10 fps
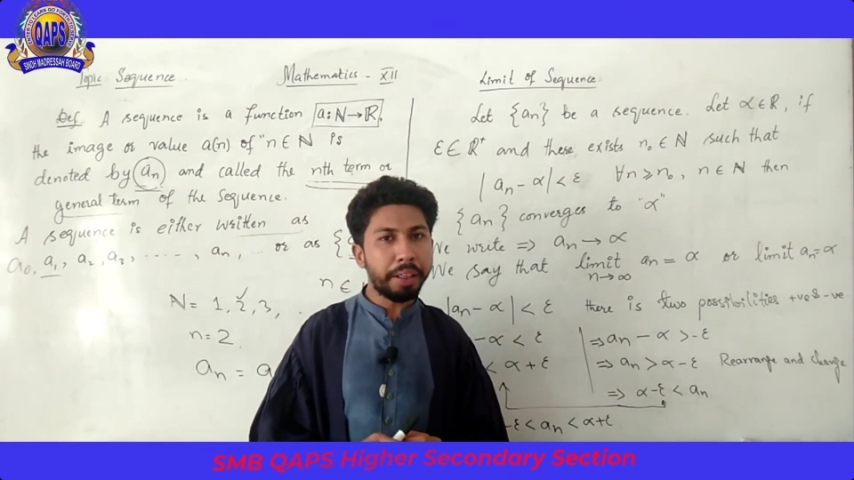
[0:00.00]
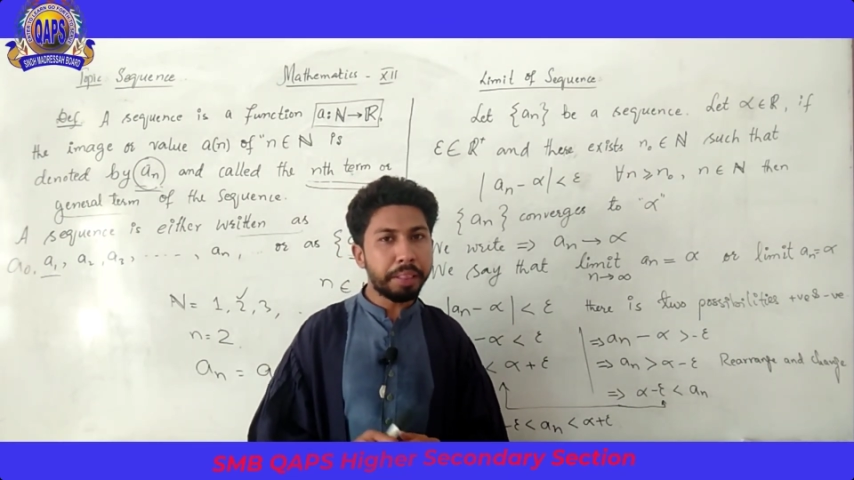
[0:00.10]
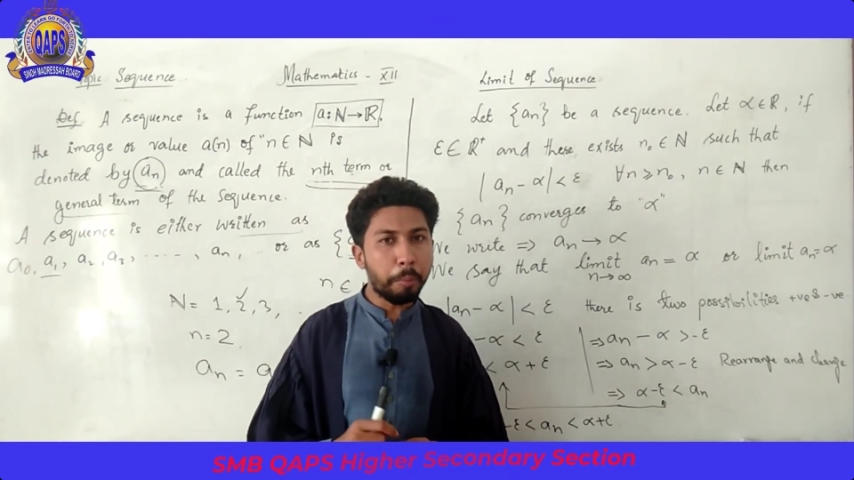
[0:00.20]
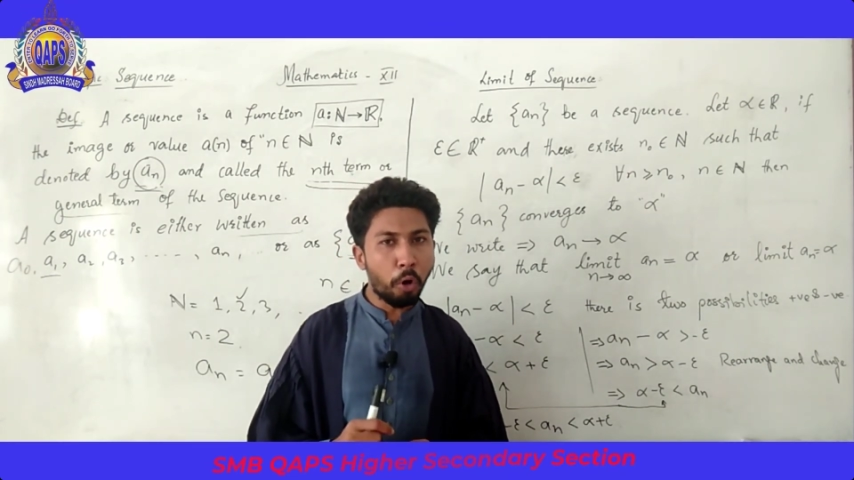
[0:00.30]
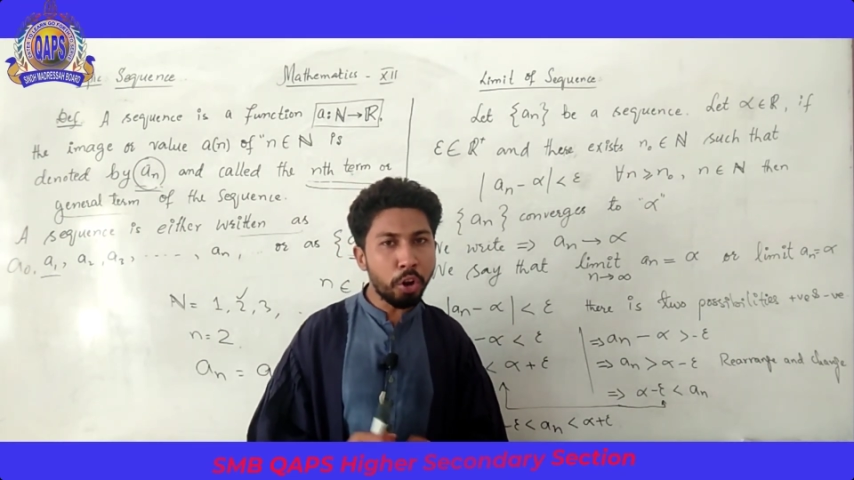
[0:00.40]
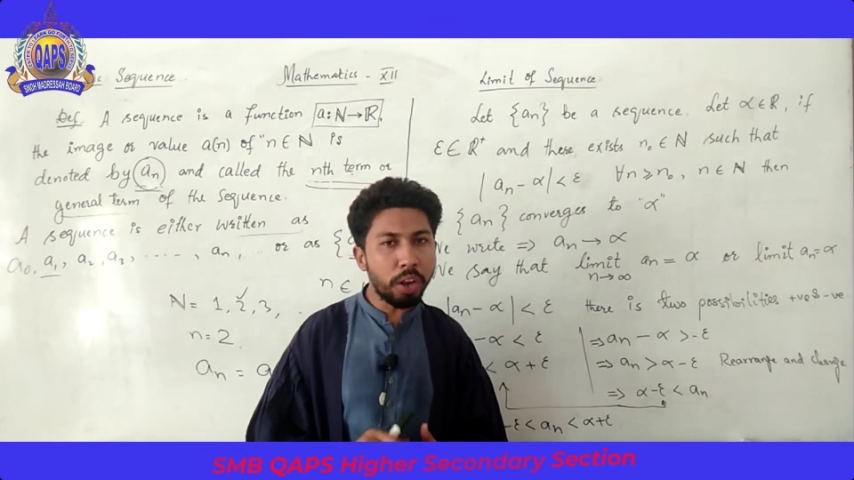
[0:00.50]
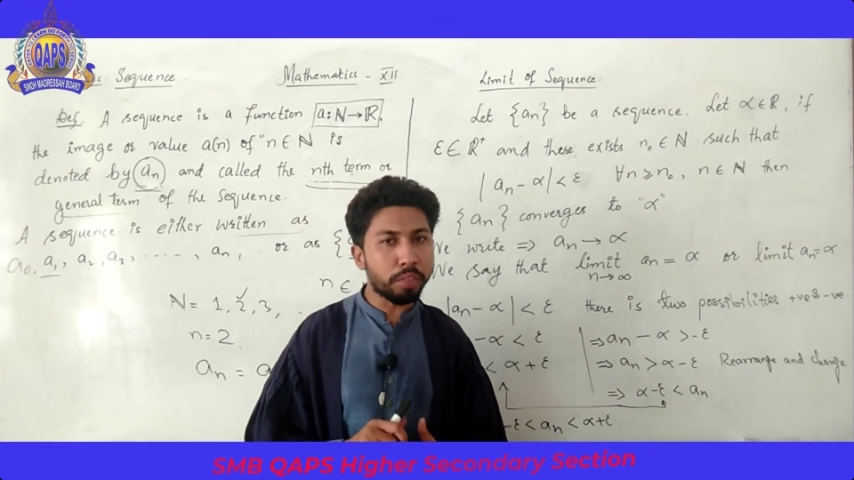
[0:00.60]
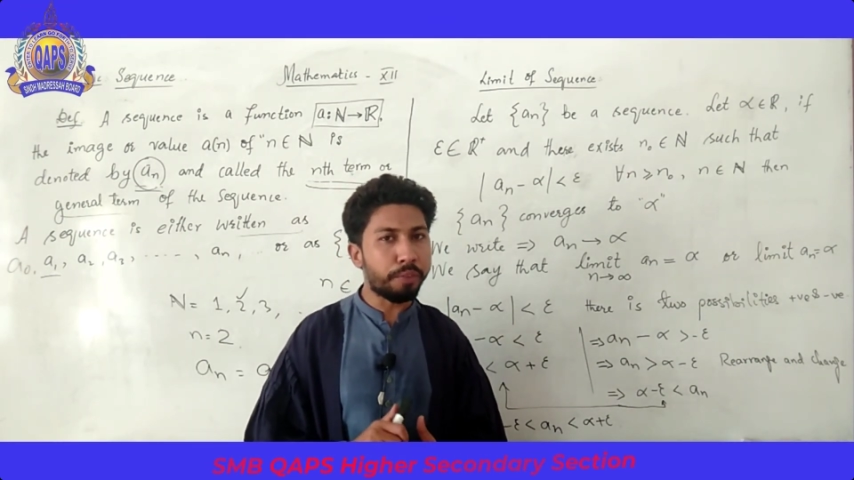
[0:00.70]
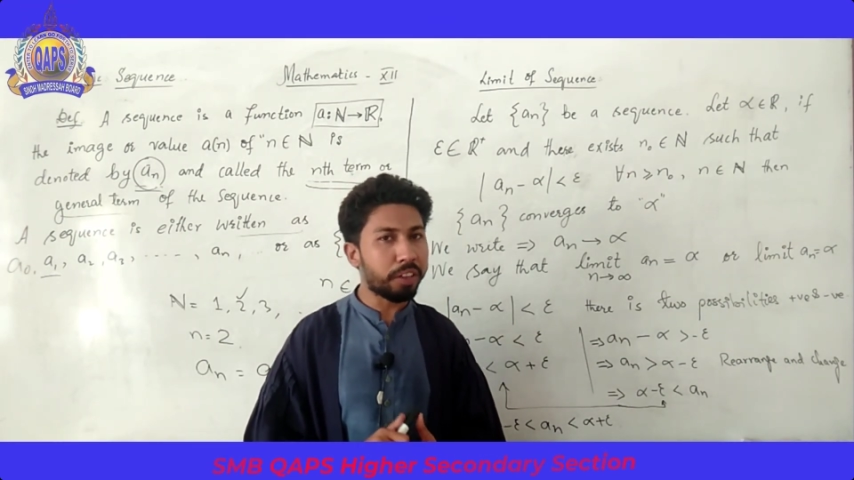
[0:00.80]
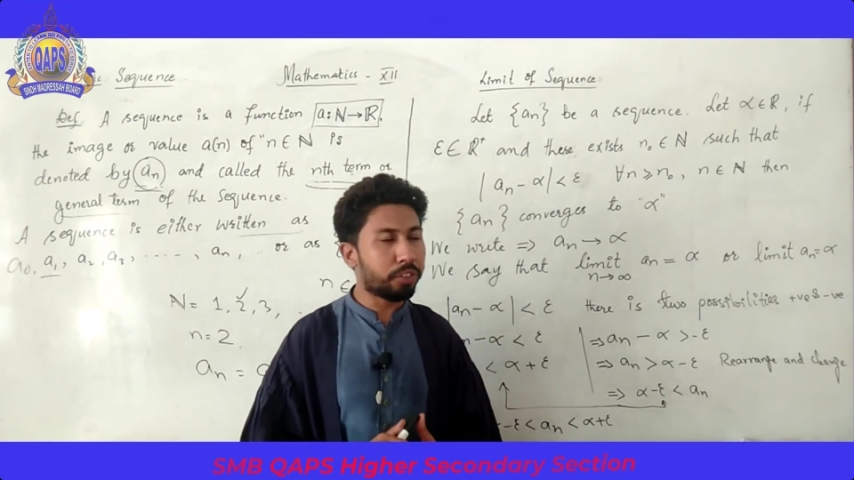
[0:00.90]
in the
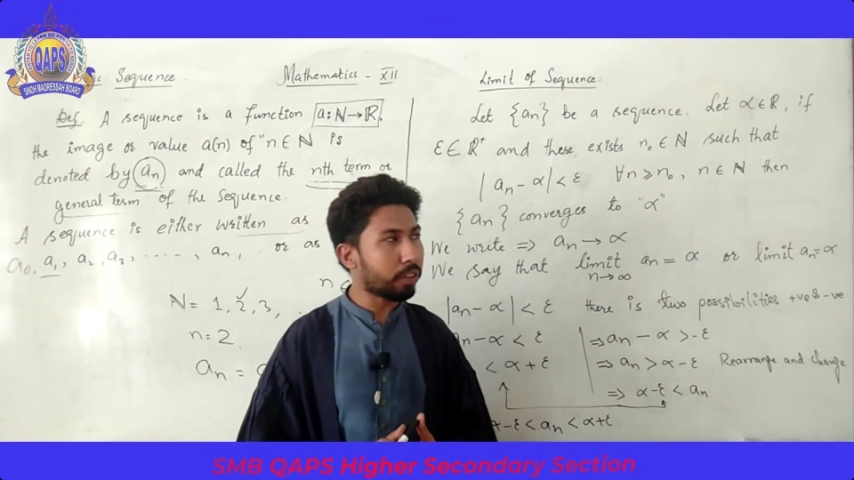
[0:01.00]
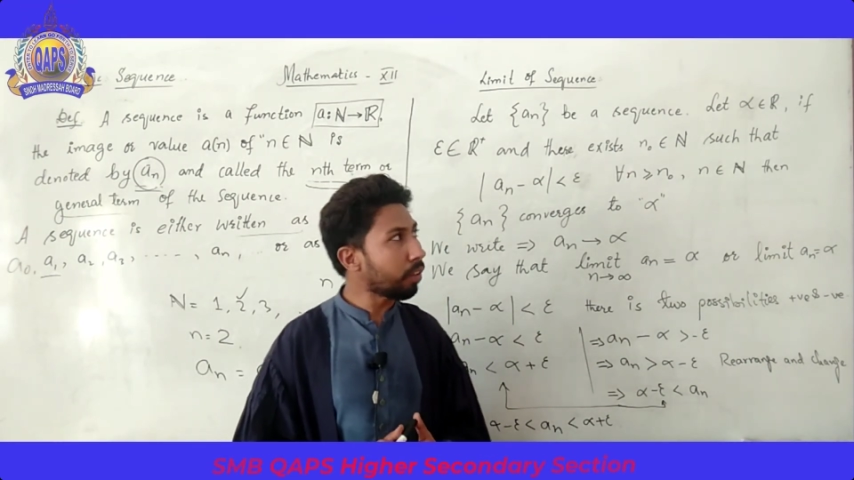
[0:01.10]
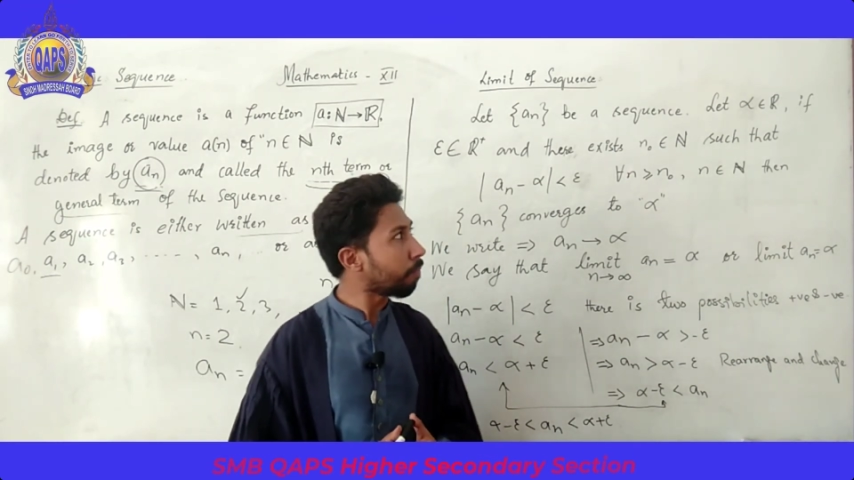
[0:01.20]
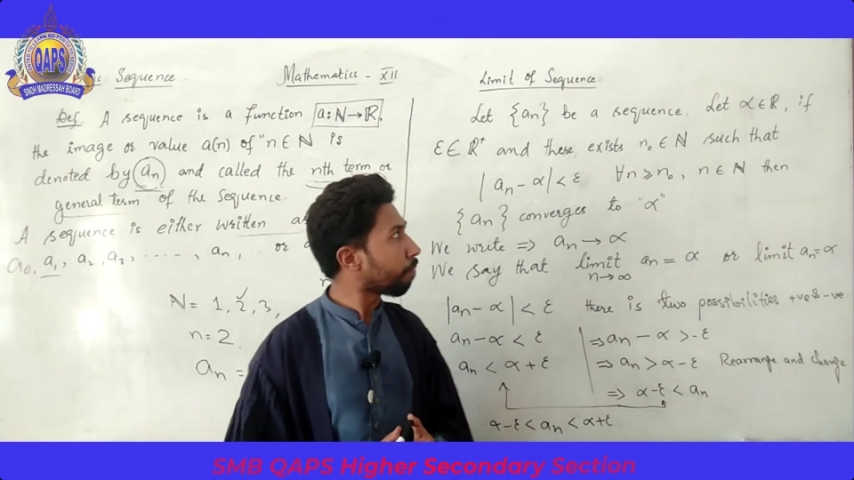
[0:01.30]
modulus function.